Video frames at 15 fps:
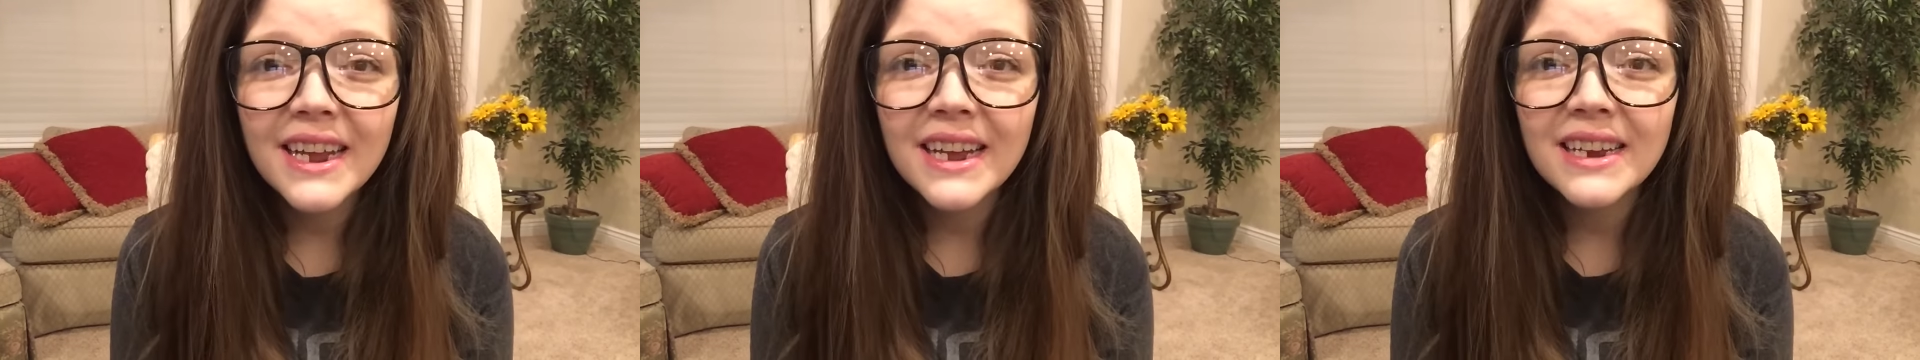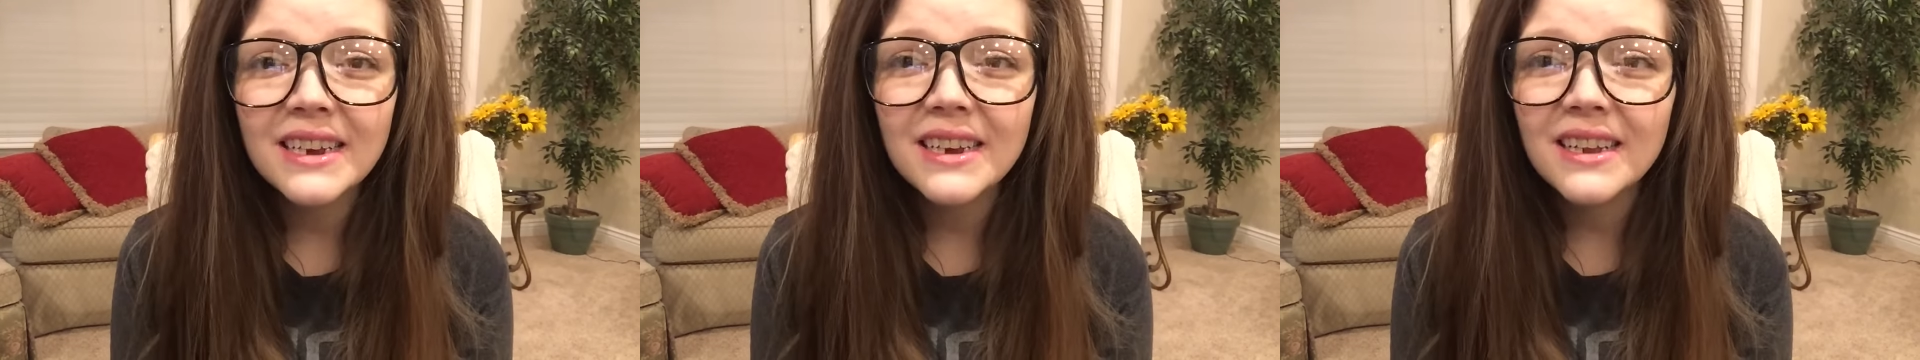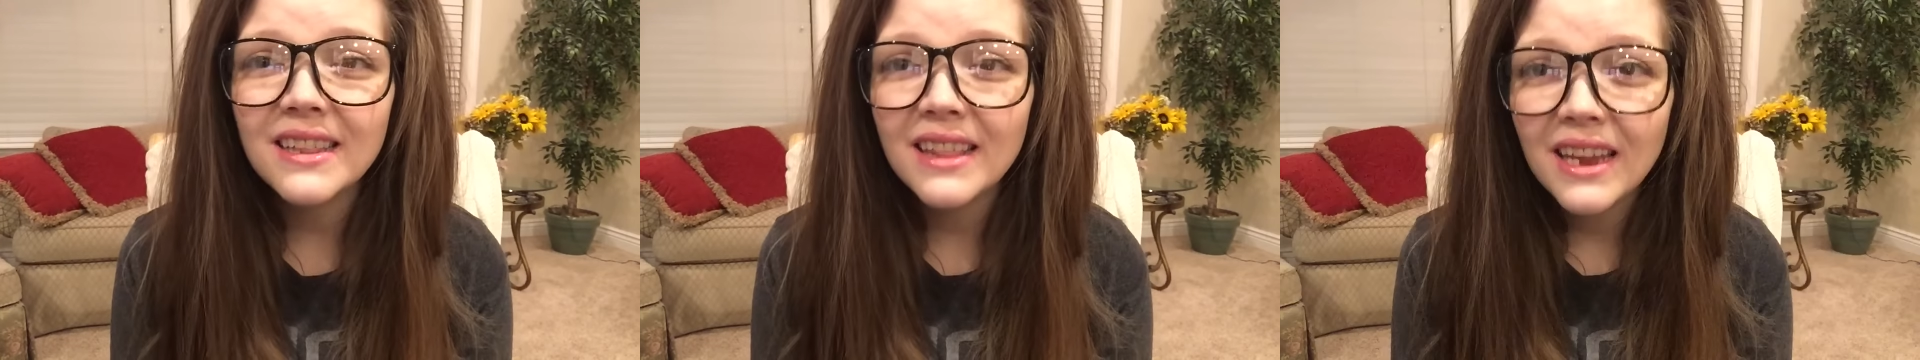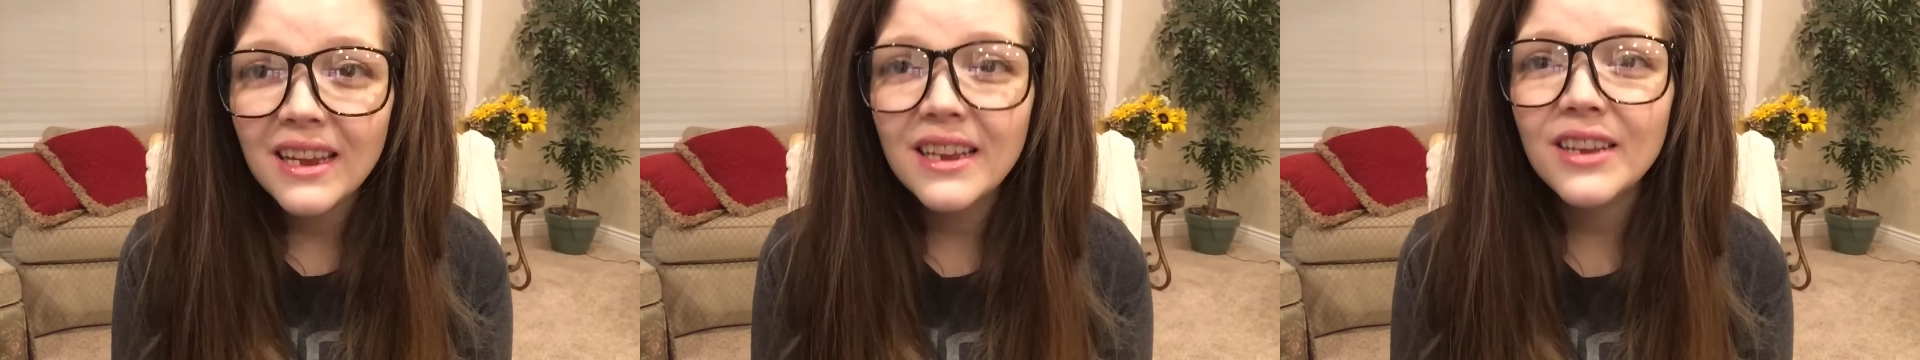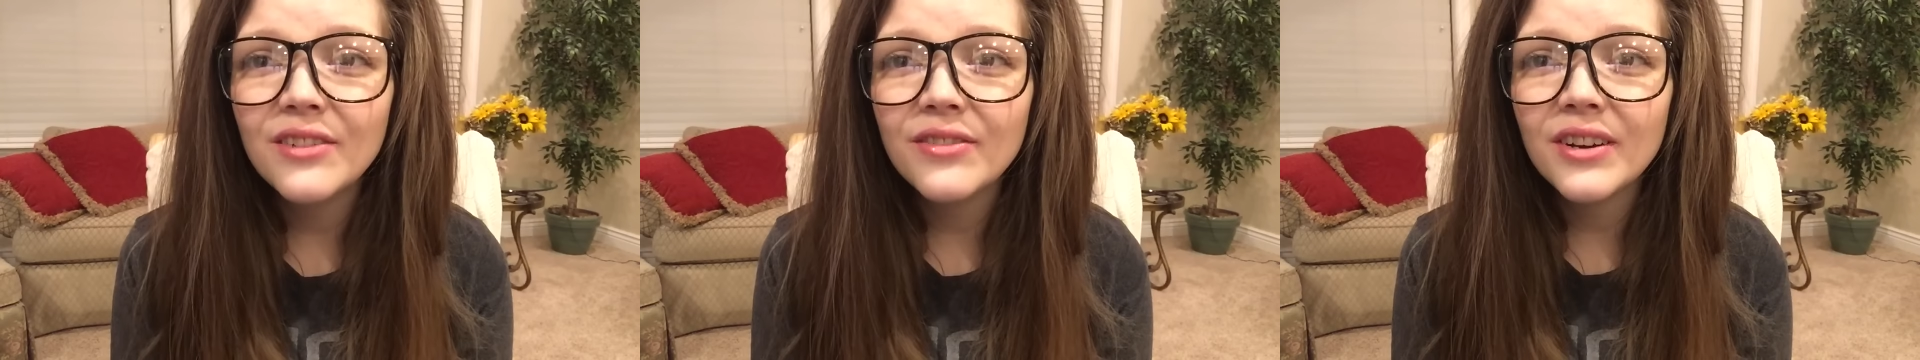and
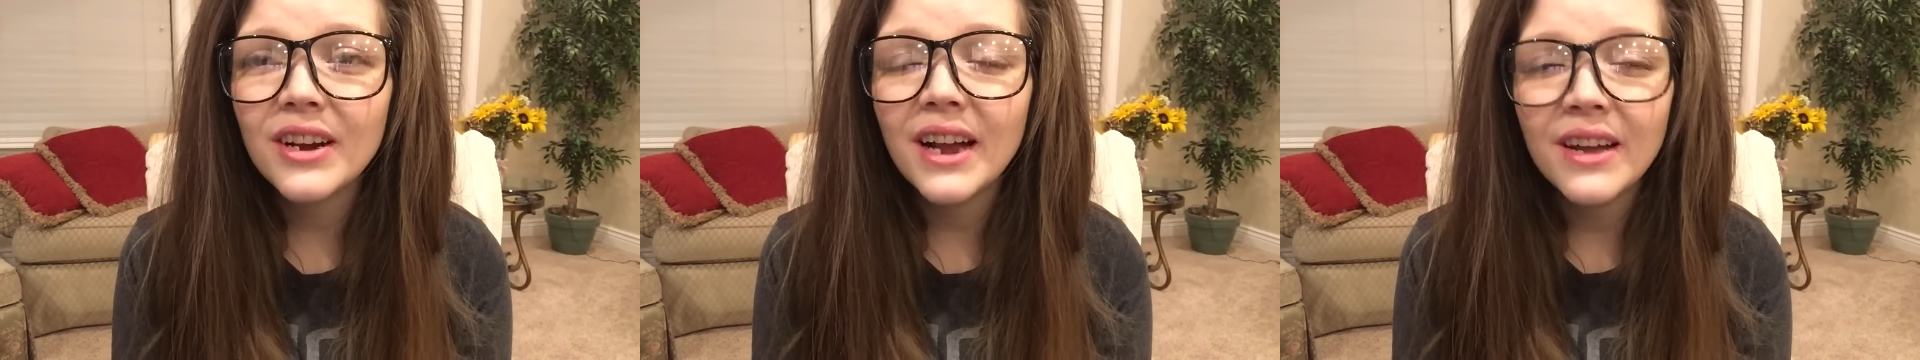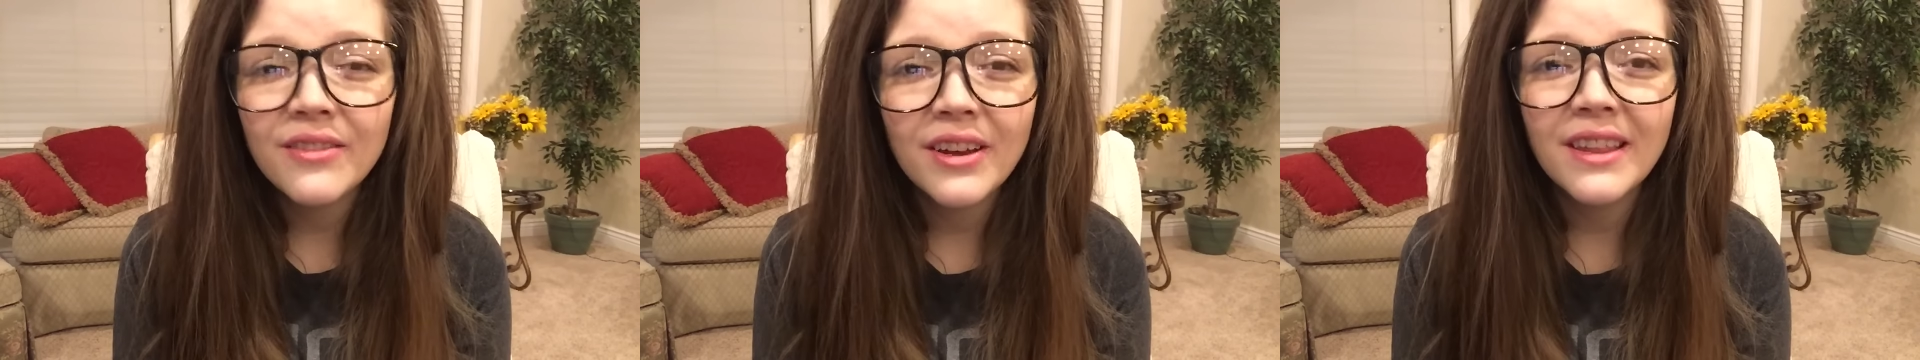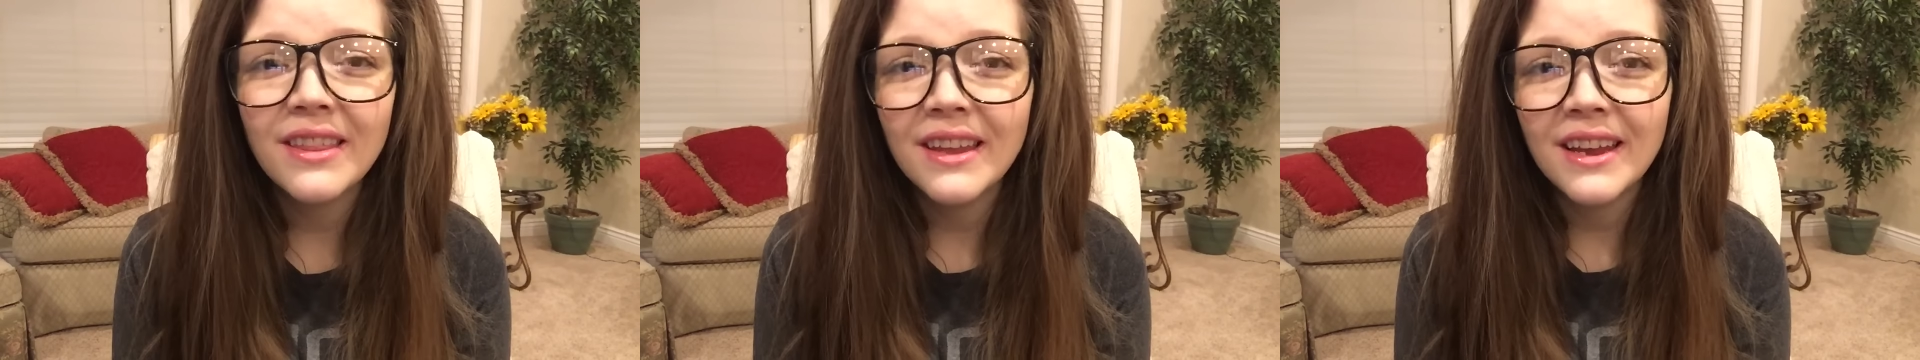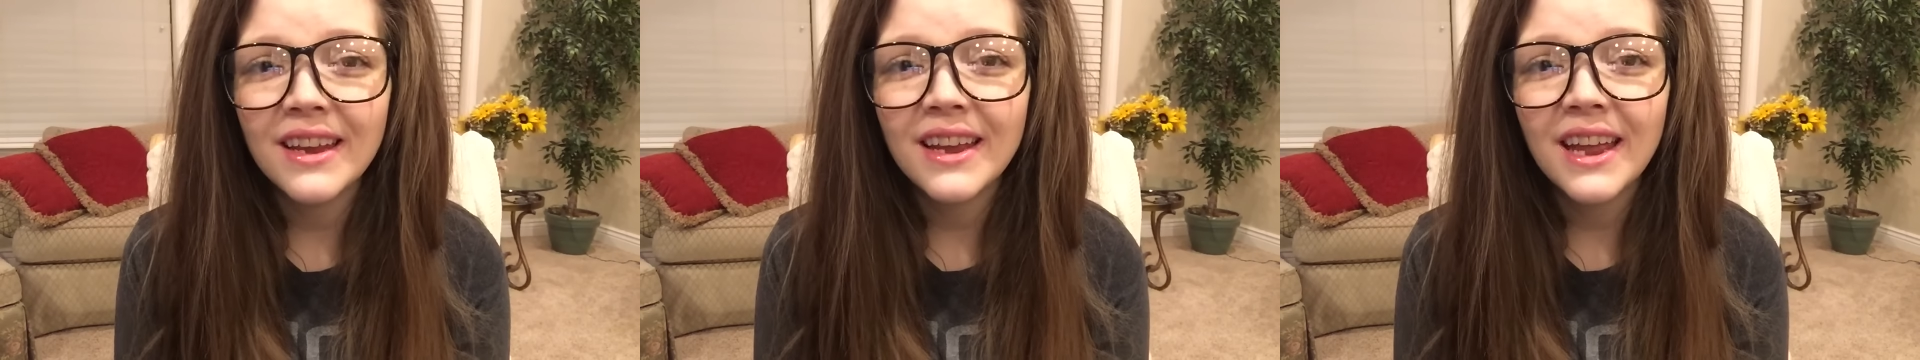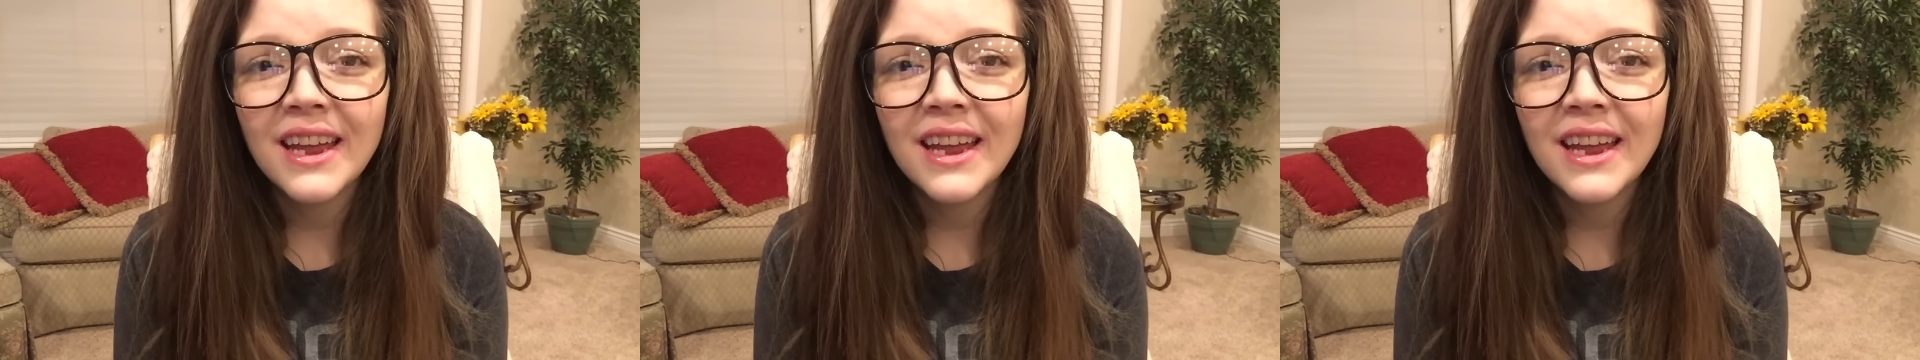thank you for everything.